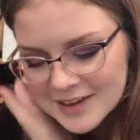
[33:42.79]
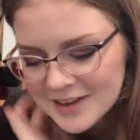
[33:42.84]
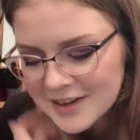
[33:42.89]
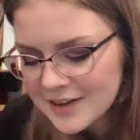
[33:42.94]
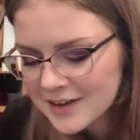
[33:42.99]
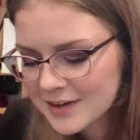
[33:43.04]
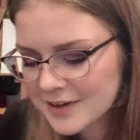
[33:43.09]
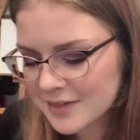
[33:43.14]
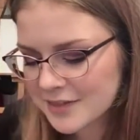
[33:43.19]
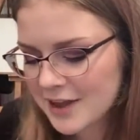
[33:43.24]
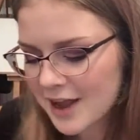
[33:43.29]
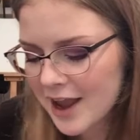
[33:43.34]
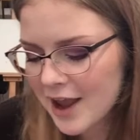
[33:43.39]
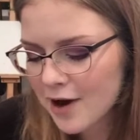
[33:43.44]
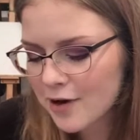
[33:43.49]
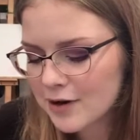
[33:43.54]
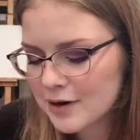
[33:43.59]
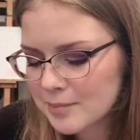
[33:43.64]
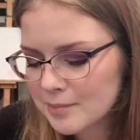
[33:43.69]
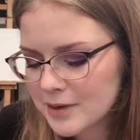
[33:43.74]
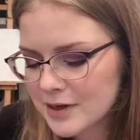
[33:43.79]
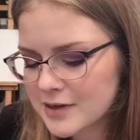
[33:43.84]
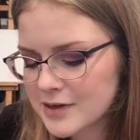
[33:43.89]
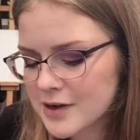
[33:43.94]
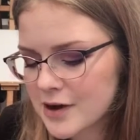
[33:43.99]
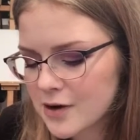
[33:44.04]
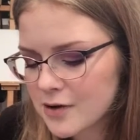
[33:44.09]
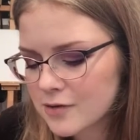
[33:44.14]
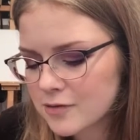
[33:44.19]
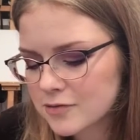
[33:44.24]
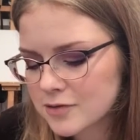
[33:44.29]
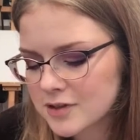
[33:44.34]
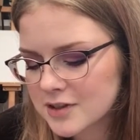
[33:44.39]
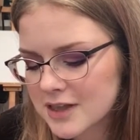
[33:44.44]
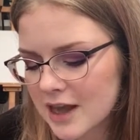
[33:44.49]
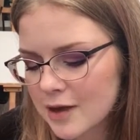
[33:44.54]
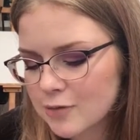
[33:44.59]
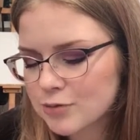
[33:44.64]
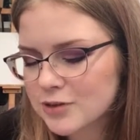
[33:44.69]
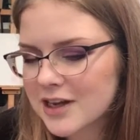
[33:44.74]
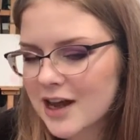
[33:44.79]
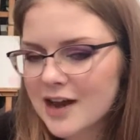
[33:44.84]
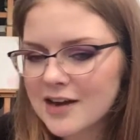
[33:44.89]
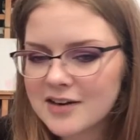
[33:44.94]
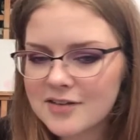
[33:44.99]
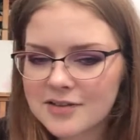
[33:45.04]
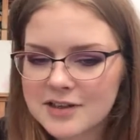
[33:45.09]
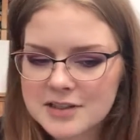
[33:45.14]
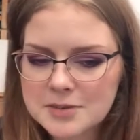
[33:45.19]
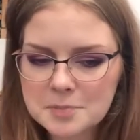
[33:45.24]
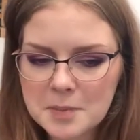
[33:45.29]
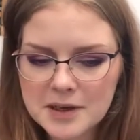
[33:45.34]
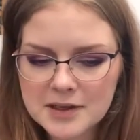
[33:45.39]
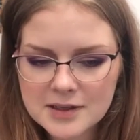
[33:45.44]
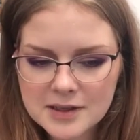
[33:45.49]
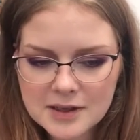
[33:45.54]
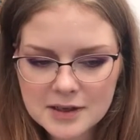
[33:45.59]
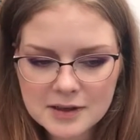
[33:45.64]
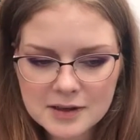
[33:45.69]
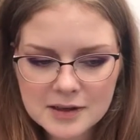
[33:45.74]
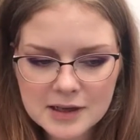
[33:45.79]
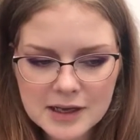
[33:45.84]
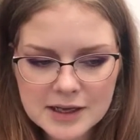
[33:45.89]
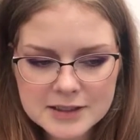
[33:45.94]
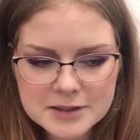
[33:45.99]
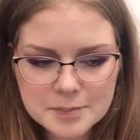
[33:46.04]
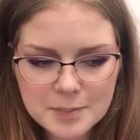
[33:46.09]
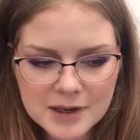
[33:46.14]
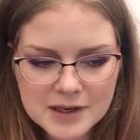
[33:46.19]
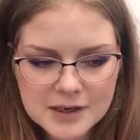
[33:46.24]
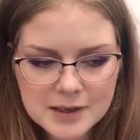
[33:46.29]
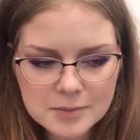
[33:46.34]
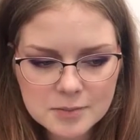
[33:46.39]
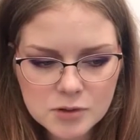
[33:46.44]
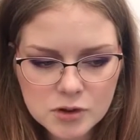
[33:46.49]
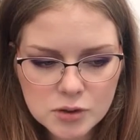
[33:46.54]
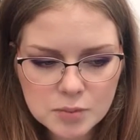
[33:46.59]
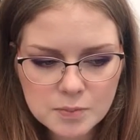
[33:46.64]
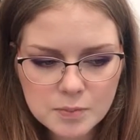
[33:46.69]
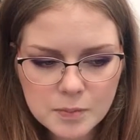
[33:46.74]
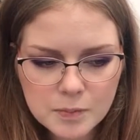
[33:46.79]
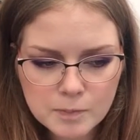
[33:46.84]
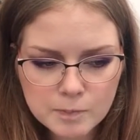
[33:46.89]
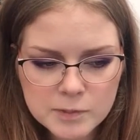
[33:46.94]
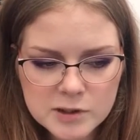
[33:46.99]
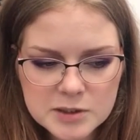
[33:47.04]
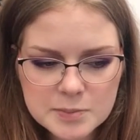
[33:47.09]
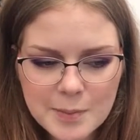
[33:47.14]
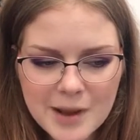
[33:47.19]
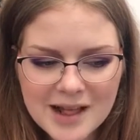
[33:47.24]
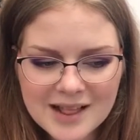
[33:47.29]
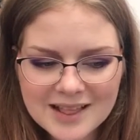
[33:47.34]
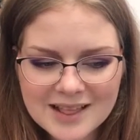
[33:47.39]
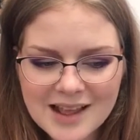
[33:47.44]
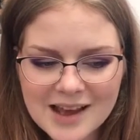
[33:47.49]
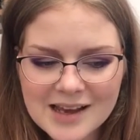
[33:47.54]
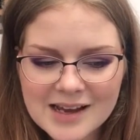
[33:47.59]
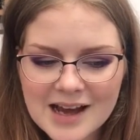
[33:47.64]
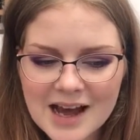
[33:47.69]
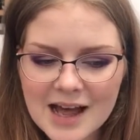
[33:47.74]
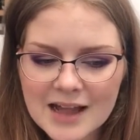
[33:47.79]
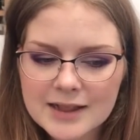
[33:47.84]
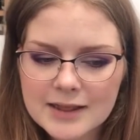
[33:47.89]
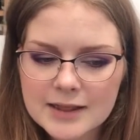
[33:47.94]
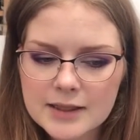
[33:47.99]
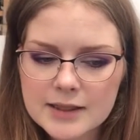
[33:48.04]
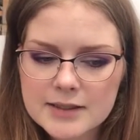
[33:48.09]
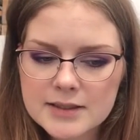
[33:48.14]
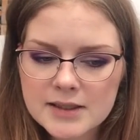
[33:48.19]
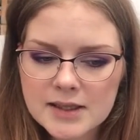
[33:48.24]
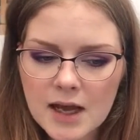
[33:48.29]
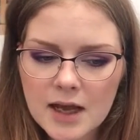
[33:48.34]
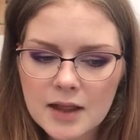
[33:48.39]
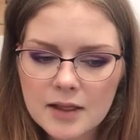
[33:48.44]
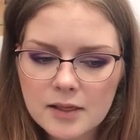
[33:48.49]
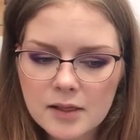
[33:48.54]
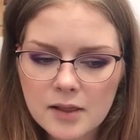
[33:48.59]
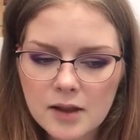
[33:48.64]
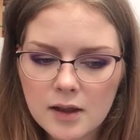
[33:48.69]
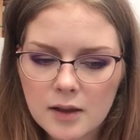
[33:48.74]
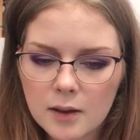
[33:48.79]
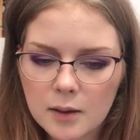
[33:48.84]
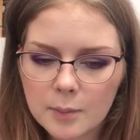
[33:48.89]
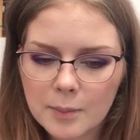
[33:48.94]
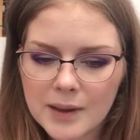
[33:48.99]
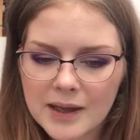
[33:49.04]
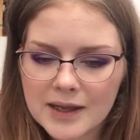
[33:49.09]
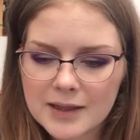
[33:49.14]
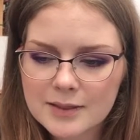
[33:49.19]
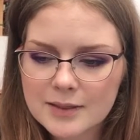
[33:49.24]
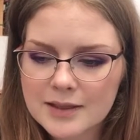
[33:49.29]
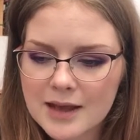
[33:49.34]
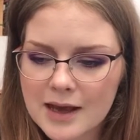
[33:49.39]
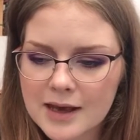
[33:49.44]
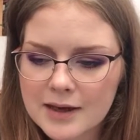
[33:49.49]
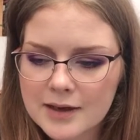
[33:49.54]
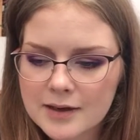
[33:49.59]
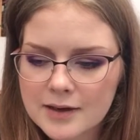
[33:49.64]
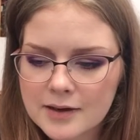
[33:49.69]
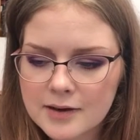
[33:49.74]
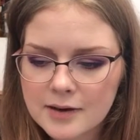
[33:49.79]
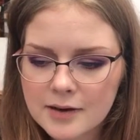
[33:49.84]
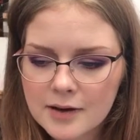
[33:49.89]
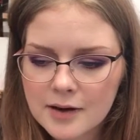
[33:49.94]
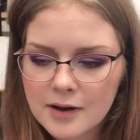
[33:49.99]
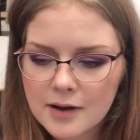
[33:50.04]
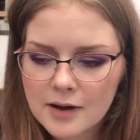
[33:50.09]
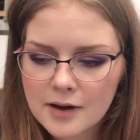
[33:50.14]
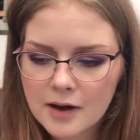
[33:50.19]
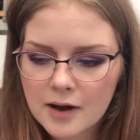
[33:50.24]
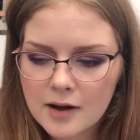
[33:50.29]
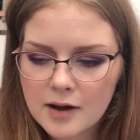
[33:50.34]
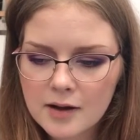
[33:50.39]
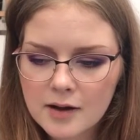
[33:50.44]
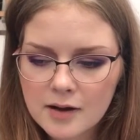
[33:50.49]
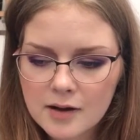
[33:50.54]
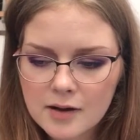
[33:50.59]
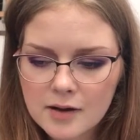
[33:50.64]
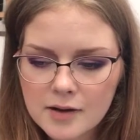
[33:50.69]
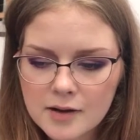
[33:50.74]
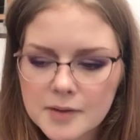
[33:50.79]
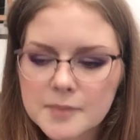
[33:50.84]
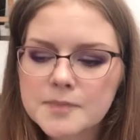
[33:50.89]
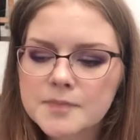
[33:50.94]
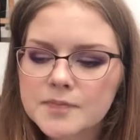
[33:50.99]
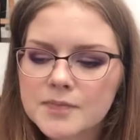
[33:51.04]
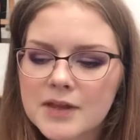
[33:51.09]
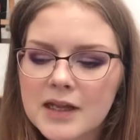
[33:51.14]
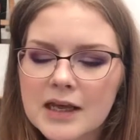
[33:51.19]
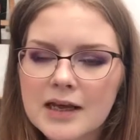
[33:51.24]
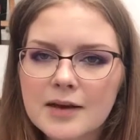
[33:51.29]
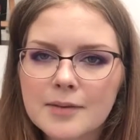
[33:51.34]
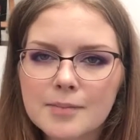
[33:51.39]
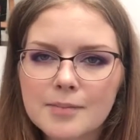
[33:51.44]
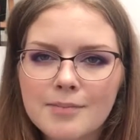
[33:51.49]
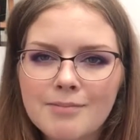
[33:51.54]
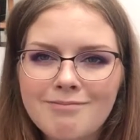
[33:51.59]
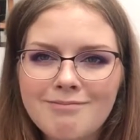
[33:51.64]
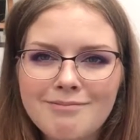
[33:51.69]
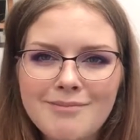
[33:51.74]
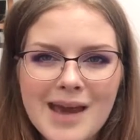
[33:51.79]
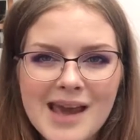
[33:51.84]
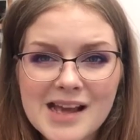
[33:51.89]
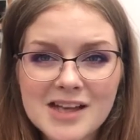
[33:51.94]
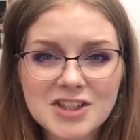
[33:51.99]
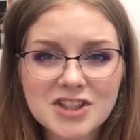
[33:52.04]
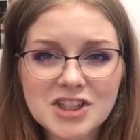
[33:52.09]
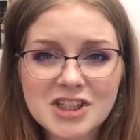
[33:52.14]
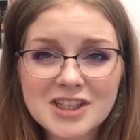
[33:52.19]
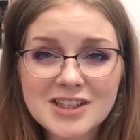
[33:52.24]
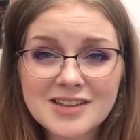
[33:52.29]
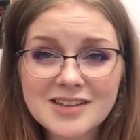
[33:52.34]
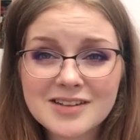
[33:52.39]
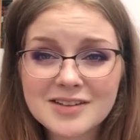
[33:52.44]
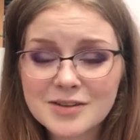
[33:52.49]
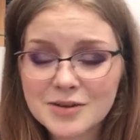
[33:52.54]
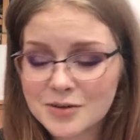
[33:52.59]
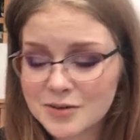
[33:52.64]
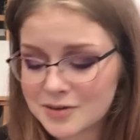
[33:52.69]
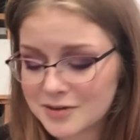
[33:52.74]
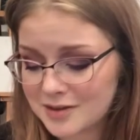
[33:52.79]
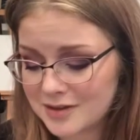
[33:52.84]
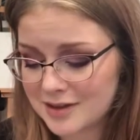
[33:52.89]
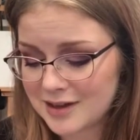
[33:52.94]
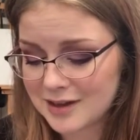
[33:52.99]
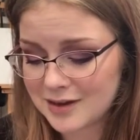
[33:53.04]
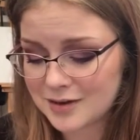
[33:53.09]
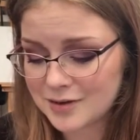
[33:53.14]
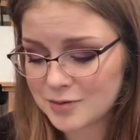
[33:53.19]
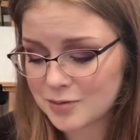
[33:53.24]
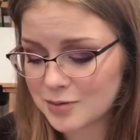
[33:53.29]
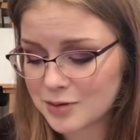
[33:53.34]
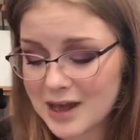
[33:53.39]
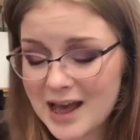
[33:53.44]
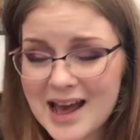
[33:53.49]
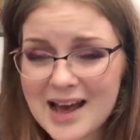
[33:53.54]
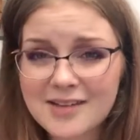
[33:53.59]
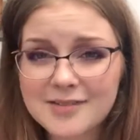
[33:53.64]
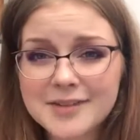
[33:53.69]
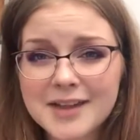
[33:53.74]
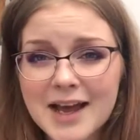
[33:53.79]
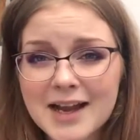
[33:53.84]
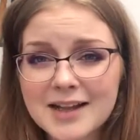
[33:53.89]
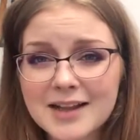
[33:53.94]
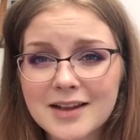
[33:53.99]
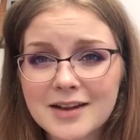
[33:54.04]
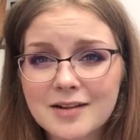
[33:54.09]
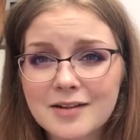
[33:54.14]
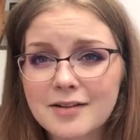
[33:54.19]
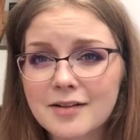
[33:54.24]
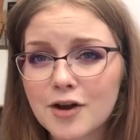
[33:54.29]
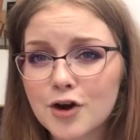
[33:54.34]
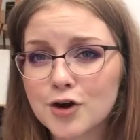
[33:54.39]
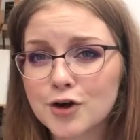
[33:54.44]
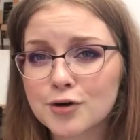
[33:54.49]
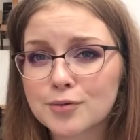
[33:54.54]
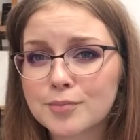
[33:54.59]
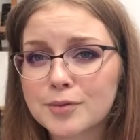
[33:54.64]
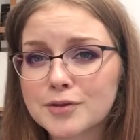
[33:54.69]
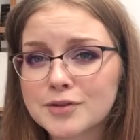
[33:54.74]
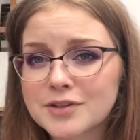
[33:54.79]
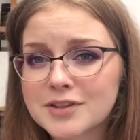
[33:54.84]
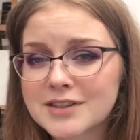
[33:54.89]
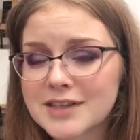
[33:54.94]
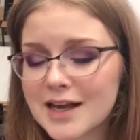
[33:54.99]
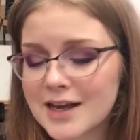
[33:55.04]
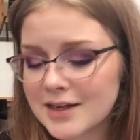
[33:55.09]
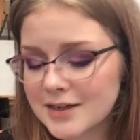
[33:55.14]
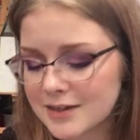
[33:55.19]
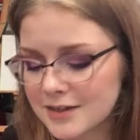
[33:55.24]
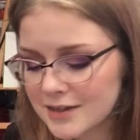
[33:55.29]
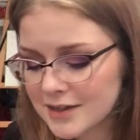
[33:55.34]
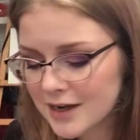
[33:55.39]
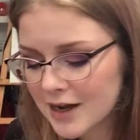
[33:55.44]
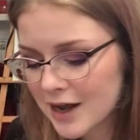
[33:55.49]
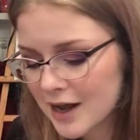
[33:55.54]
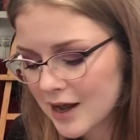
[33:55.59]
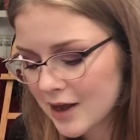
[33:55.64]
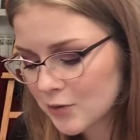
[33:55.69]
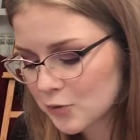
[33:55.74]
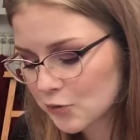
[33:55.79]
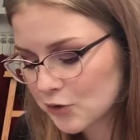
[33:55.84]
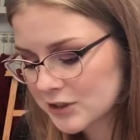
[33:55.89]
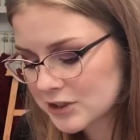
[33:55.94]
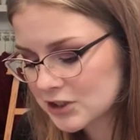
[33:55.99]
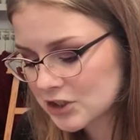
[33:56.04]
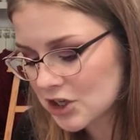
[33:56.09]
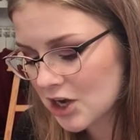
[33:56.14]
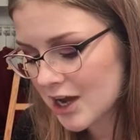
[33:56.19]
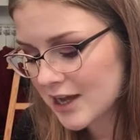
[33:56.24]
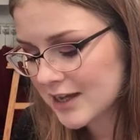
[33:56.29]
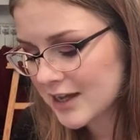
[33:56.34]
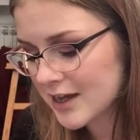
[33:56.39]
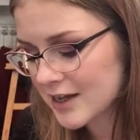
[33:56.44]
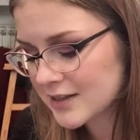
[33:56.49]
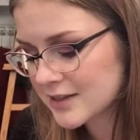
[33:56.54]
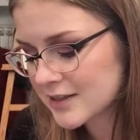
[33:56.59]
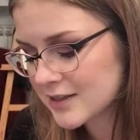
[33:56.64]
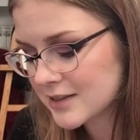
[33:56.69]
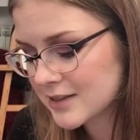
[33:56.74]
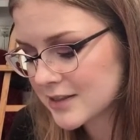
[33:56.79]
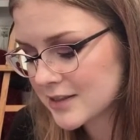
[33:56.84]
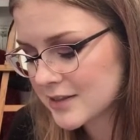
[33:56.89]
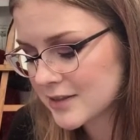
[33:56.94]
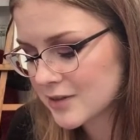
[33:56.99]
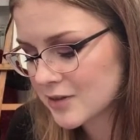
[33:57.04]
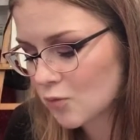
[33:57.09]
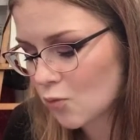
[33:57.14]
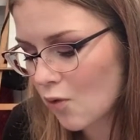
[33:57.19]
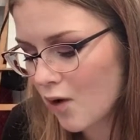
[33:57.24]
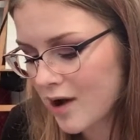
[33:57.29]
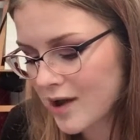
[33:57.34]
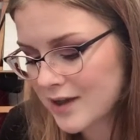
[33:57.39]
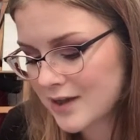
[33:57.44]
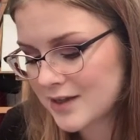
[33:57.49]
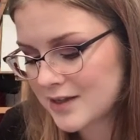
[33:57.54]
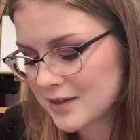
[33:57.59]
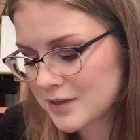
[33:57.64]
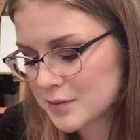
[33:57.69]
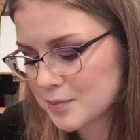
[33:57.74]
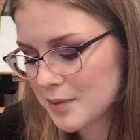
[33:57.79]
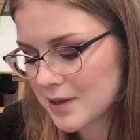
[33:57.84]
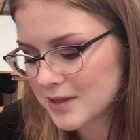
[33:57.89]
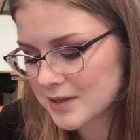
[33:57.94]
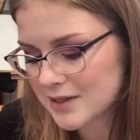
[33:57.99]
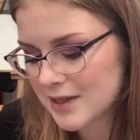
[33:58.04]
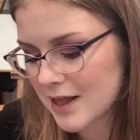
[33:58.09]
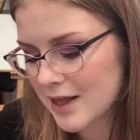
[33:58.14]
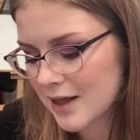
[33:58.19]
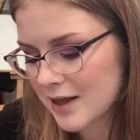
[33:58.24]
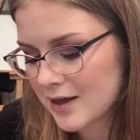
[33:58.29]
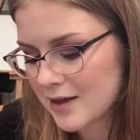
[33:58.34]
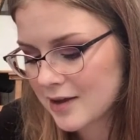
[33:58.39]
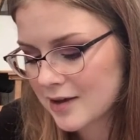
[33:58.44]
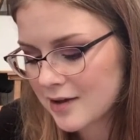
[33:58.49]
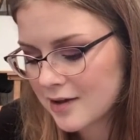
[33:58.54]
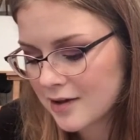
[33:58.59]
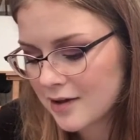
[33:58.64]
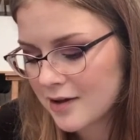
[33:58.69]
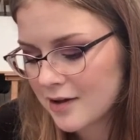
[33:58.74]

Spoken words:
The airy mid notes, I would kind of expect him to smell like at least a little bit like magey, like have that little herbal scent, which I guess why he smells like